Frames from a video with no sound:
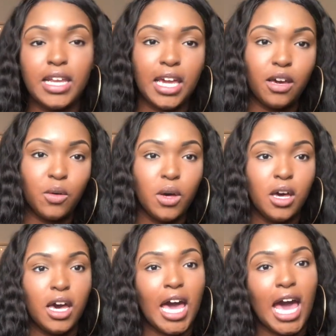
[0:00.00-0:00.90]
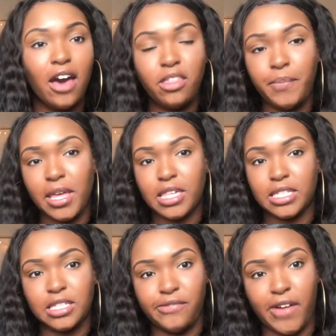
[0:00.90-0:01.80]
Now, how the beach
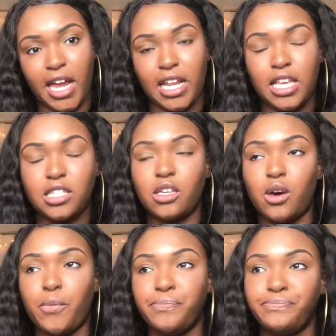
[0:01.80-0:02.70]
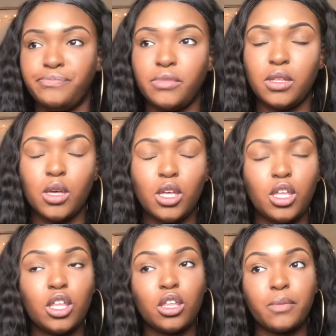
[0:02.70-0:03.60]
is divided. So,
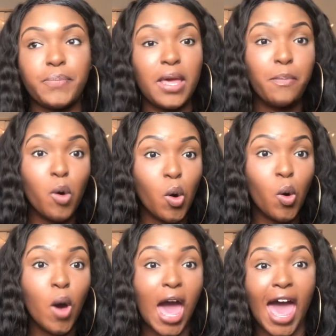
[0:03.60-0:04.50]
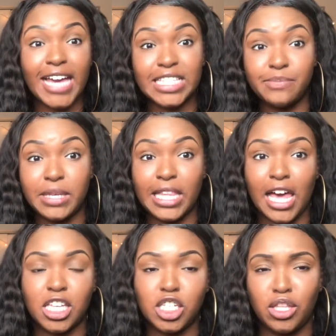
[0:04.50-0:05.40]
people asked me
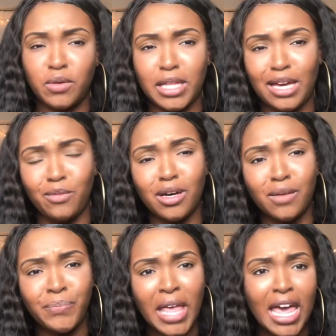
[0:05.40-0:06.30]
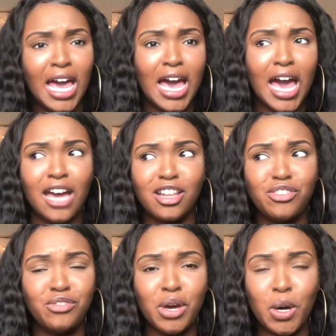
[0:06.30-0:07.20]
last year, they were like, well, how did
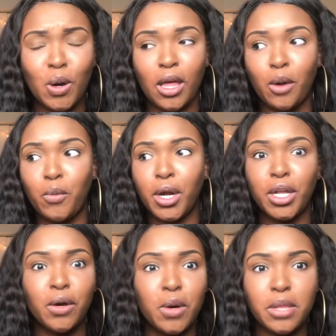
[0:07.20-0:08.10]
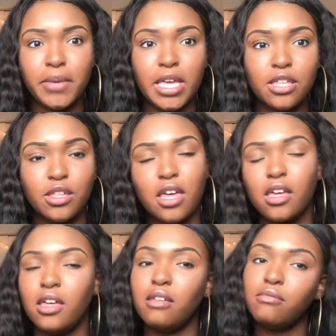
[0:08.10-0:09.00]
you know like where to go on the beach?
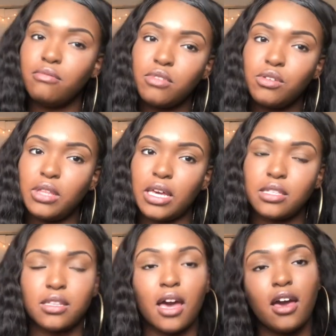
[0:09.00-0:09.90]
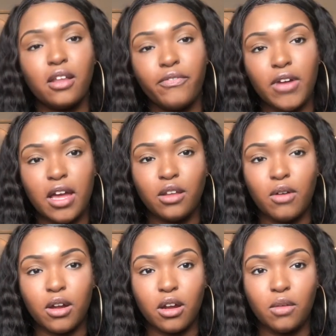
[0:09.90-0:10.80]
Two things. I had a friend who
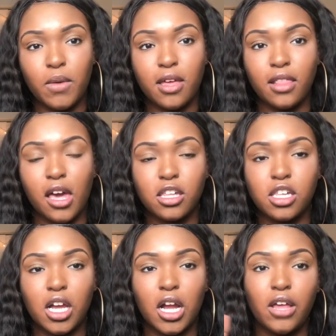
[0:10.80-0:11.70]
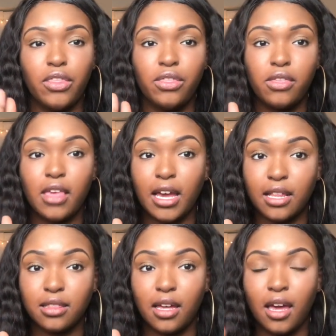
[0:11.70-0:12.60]
had already went last year.
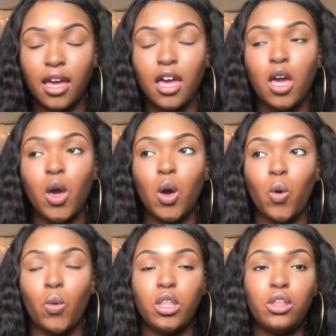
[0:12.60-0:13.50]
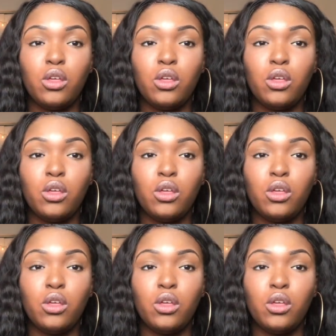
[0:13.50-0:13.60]
Second thing, when